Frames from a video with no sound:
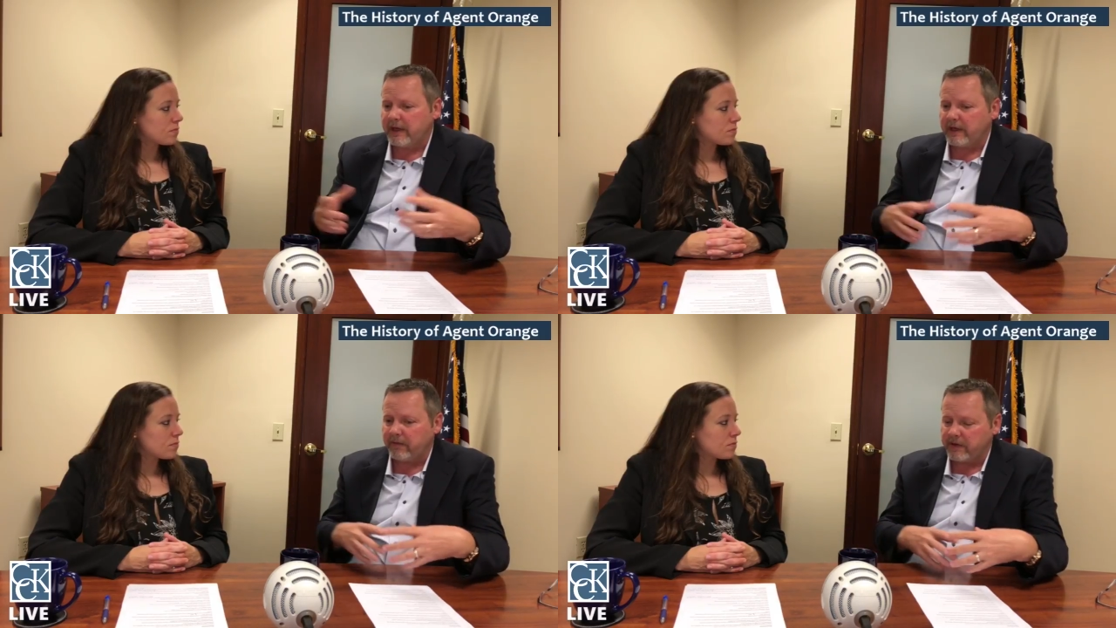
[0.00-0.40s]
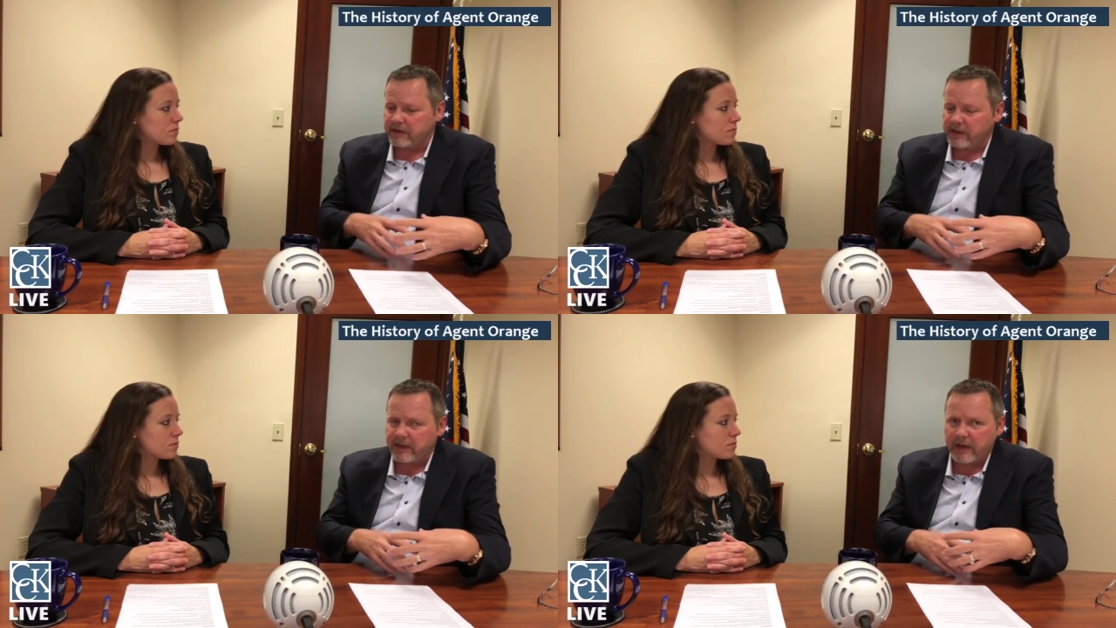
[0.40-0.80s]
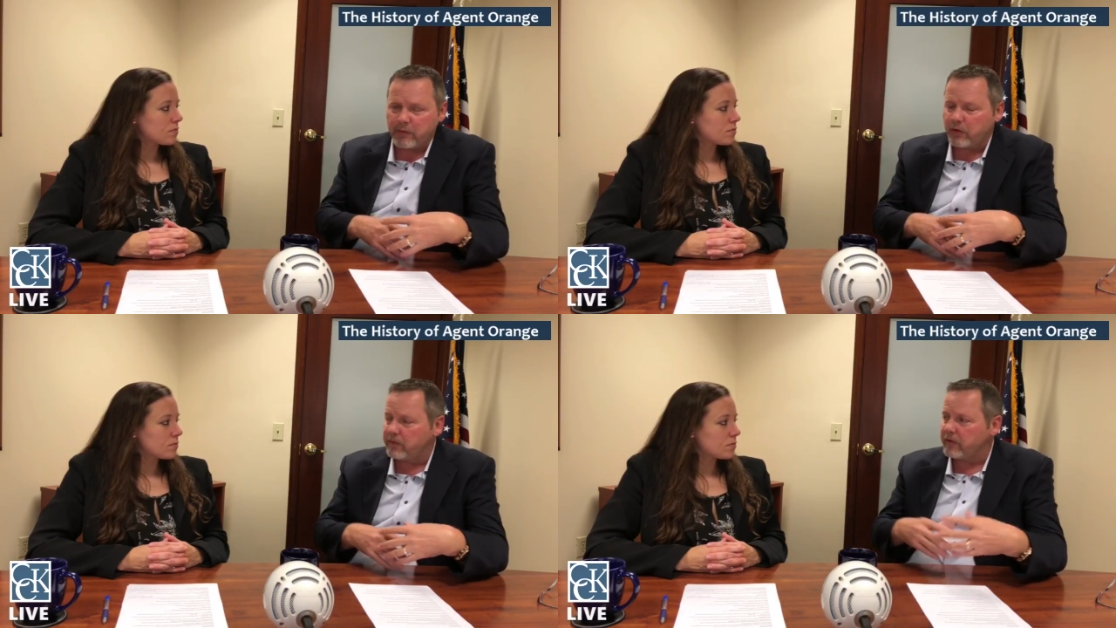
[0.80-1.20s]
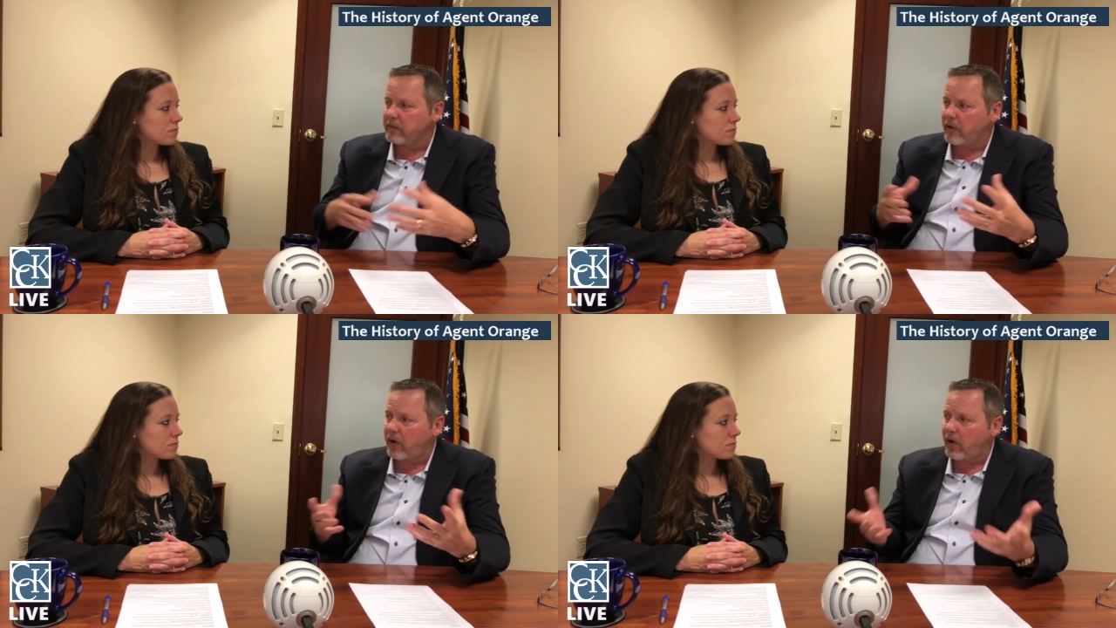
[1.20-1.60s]
Speaker 1: Eventually, they moved
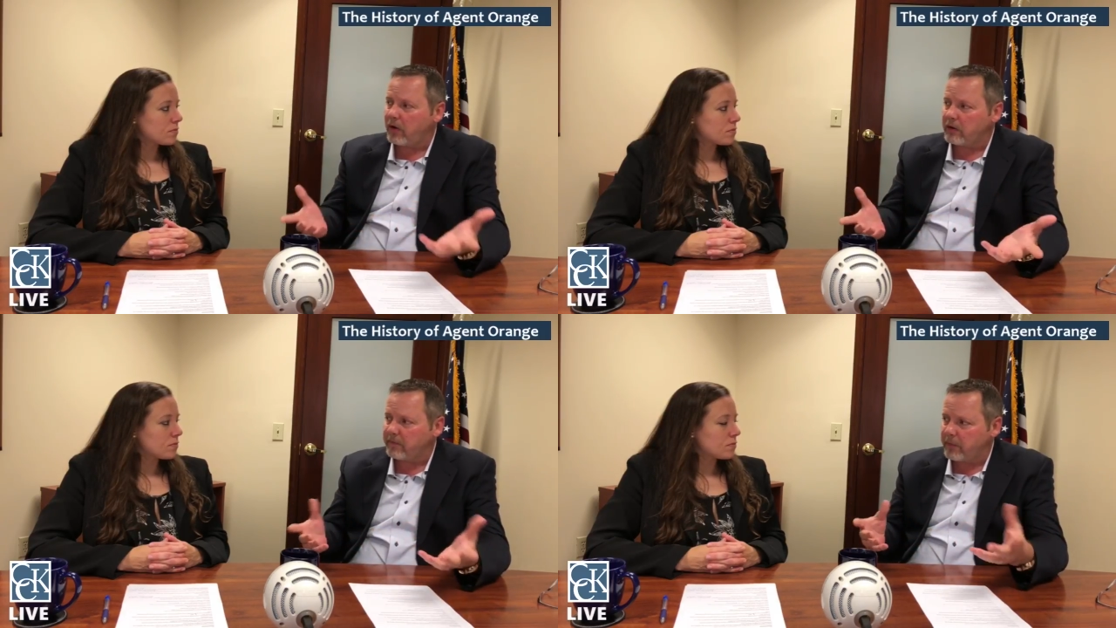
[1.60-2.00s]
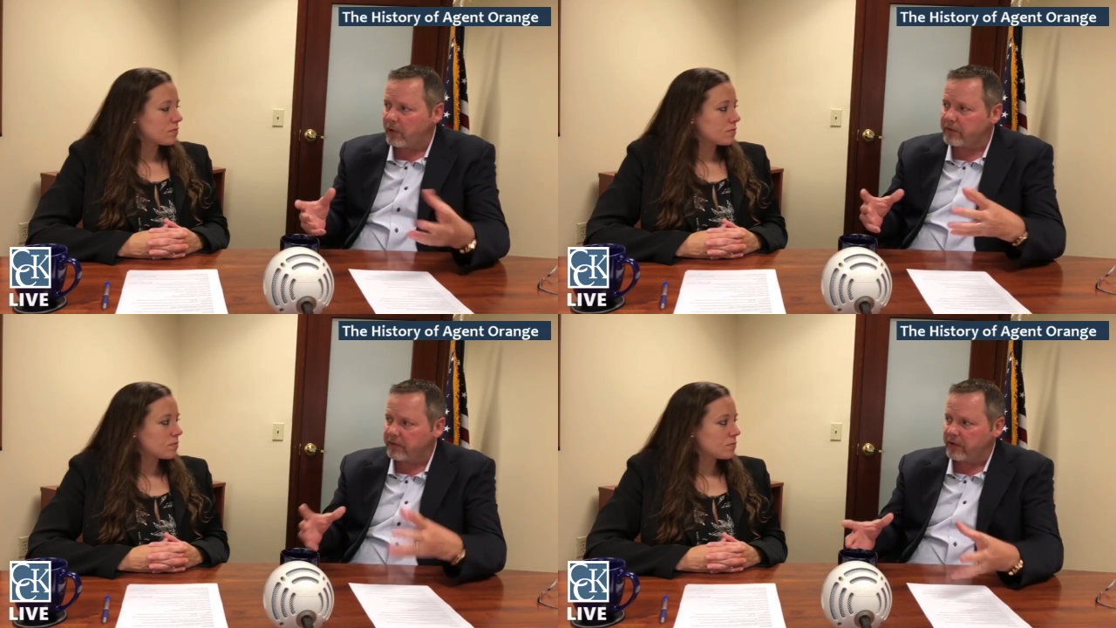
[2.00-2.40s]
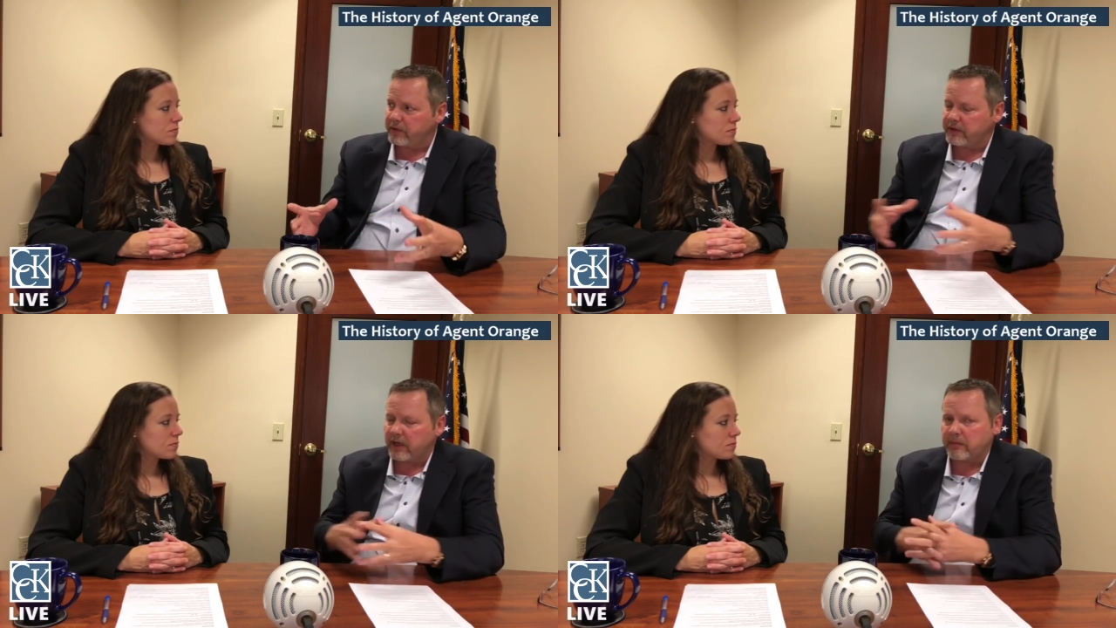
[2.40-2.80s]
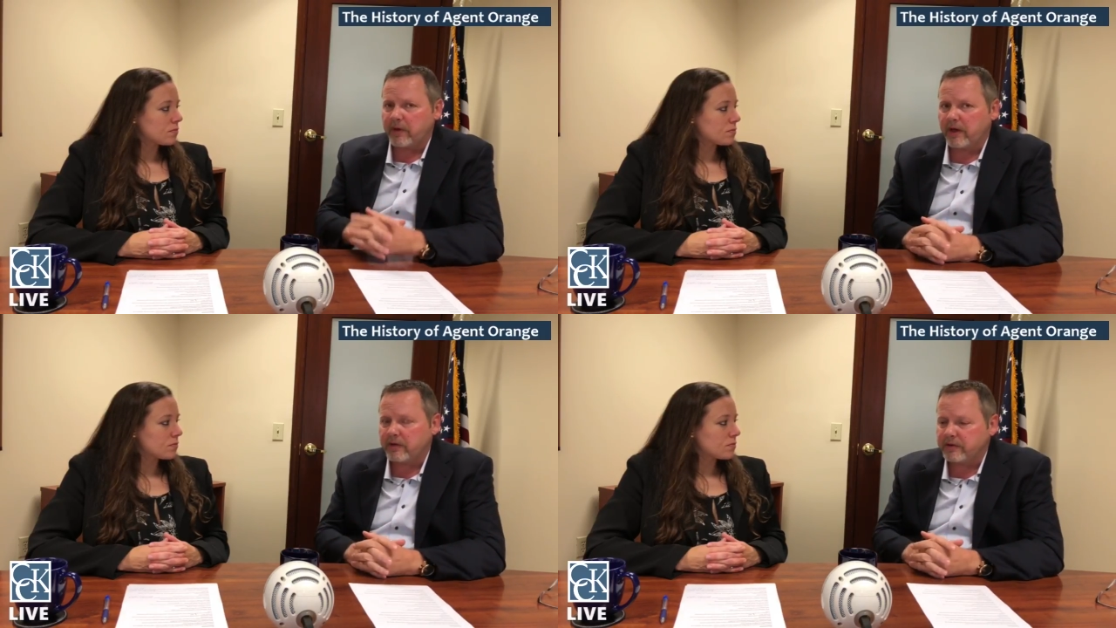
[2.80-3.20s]
all of both of those
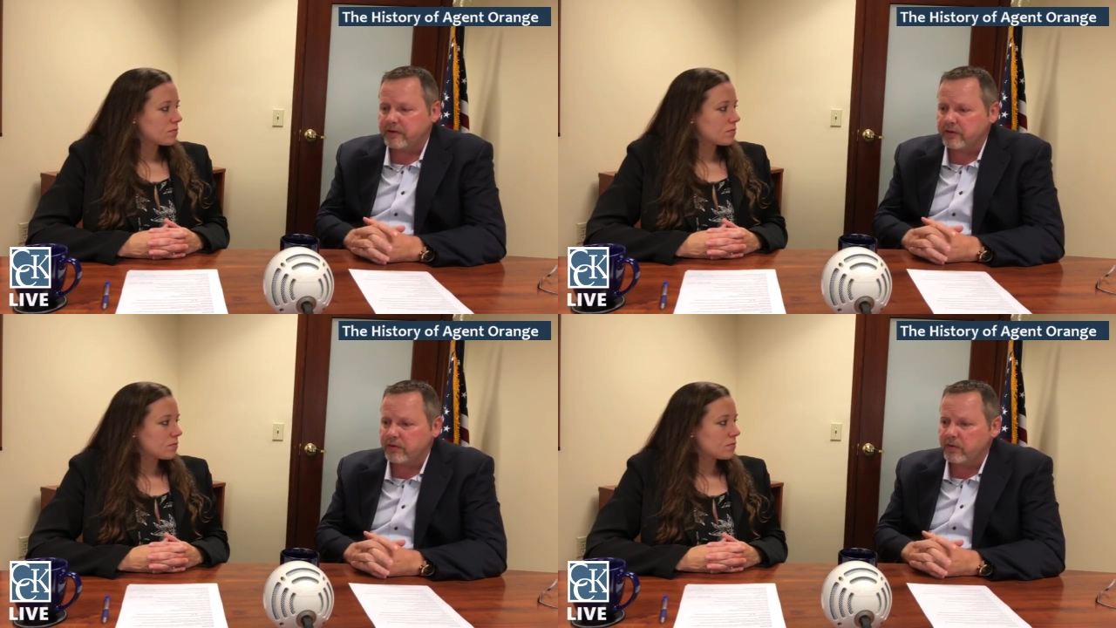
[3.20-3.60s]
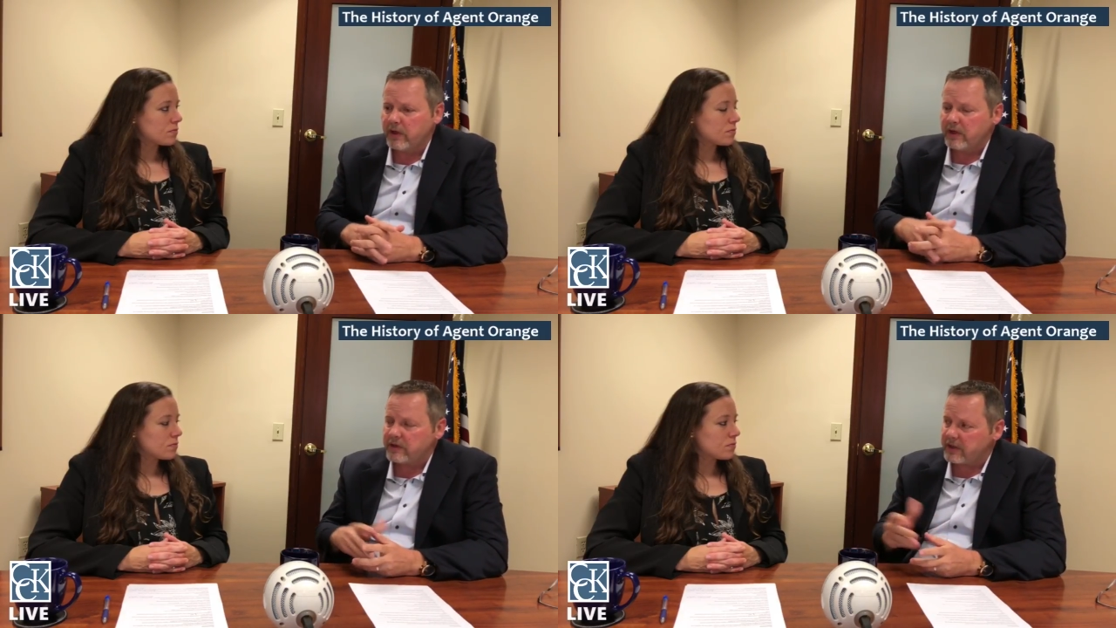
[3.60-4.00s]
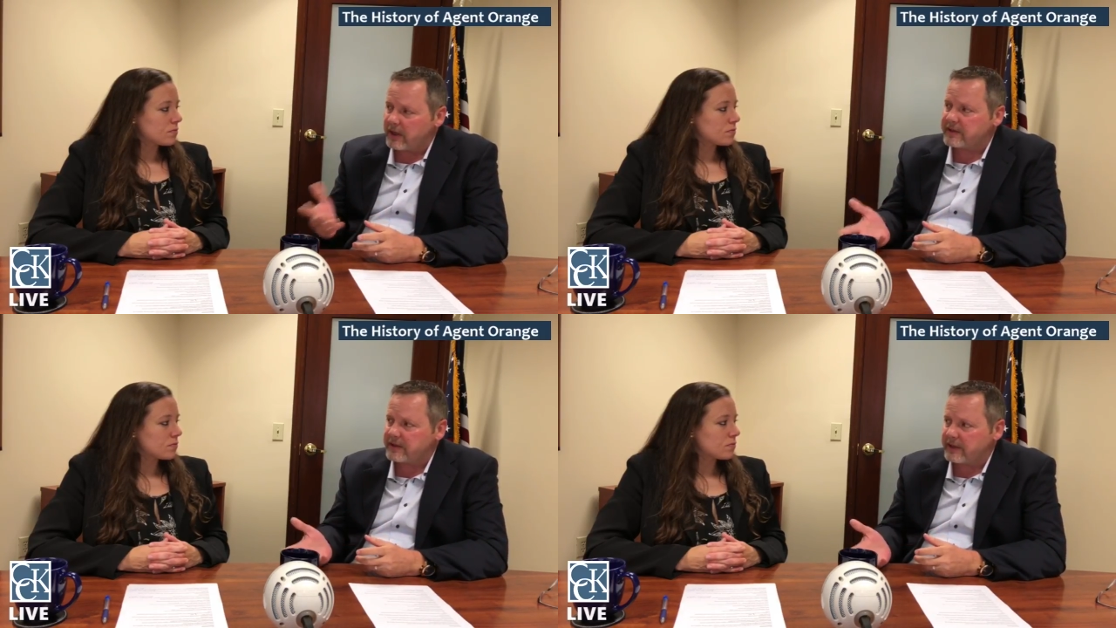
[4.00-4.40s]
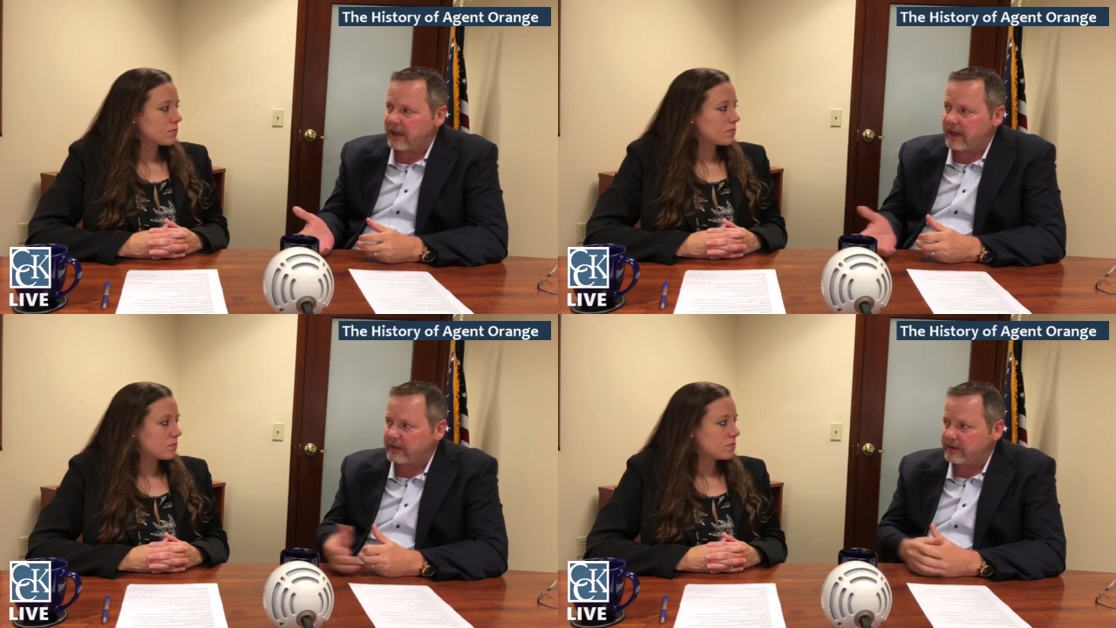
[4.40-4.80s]
stockpiles to Johnston
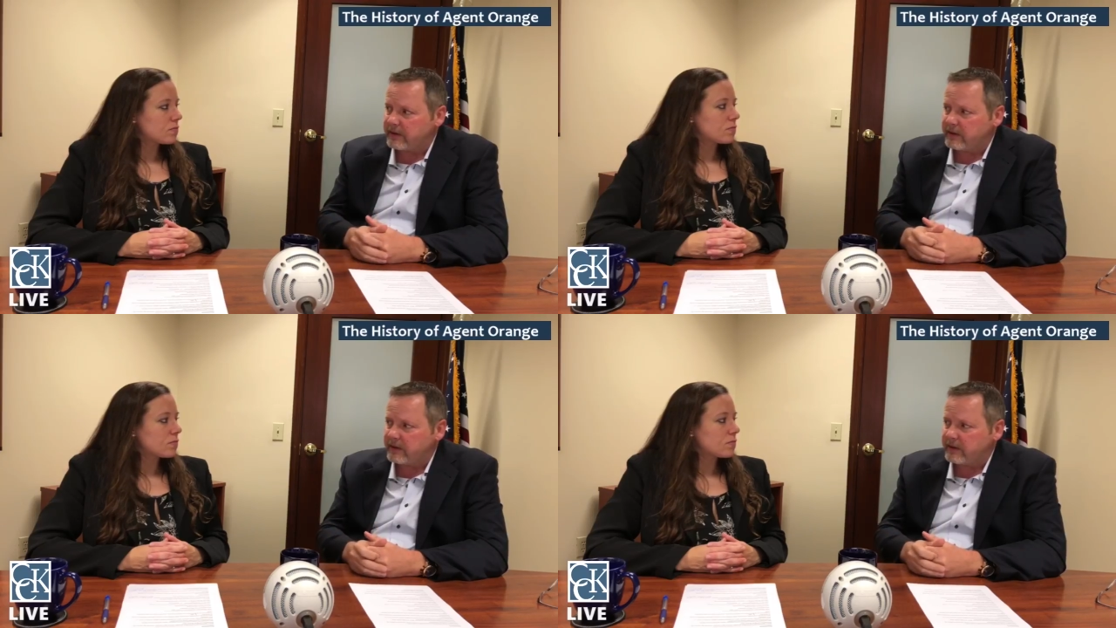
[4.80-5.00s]
Island